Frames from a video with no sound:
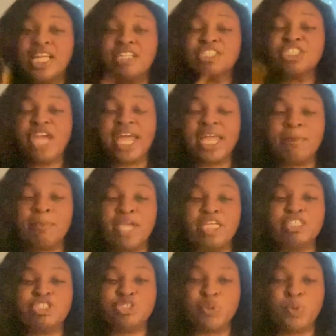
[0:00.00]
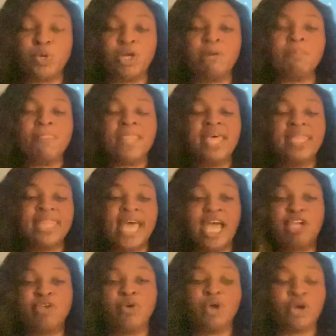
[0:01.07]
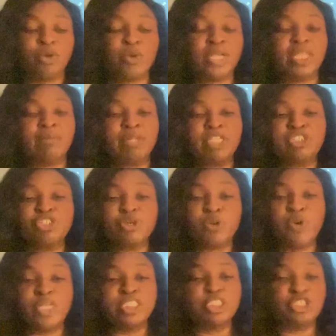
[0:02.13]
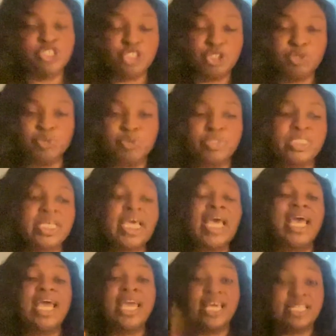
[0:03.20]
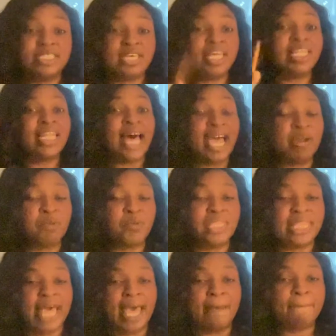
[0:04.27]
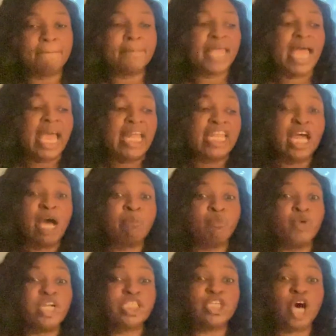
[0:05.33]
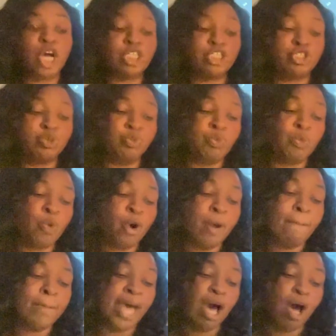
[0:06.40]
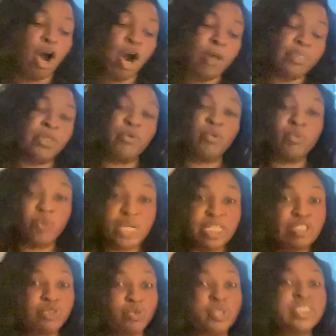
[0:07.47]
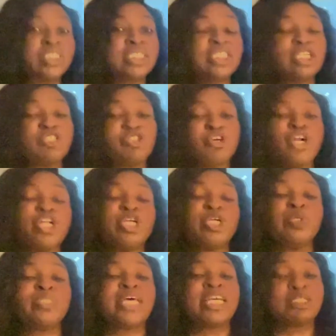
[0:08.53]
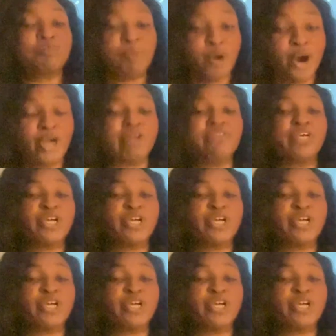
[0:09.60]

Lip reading: check and make sure that your curriculum that you're going to choose is aligned with that. Now, I want to talk to you more about the resources that you're going to use as part of the